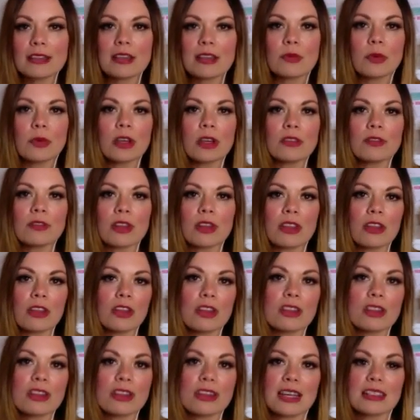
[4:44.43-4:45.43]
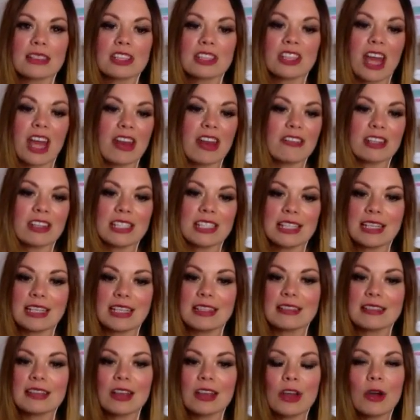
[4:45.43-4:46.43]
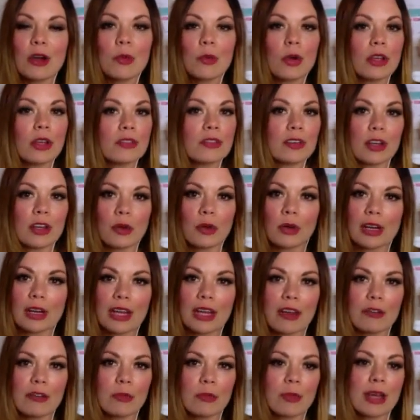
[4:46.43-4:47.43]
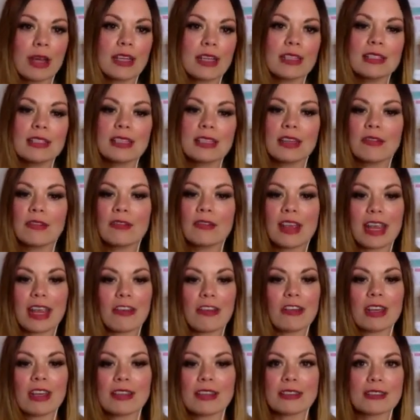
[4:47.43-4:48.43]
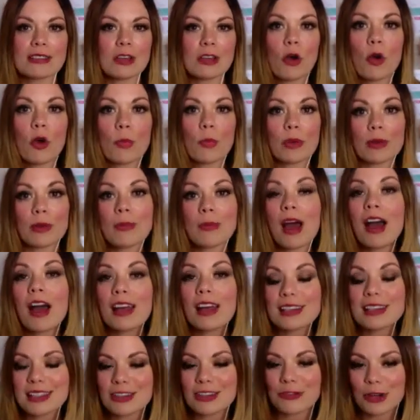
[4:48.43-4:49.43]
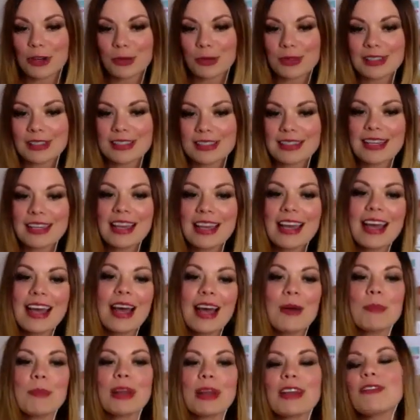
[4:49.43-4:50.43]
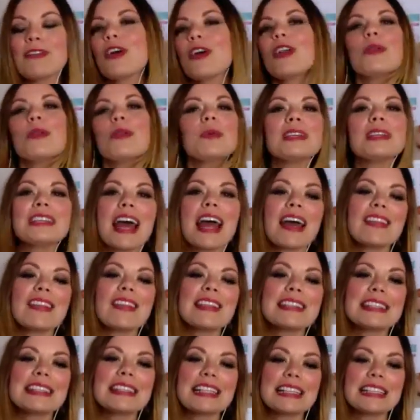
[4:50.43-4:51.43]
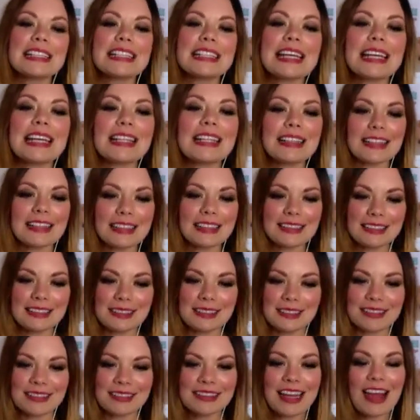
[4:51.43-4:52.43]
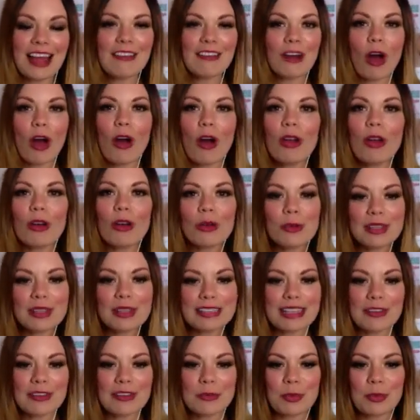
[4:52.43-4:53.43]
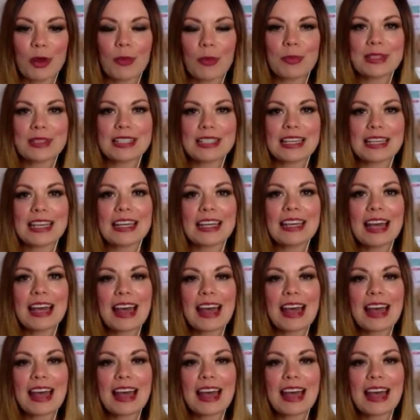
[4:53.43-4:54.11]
I've worked for third sector charities, worked for local government in various corporate marketing roles. But I've always had this little niggle, always loved property.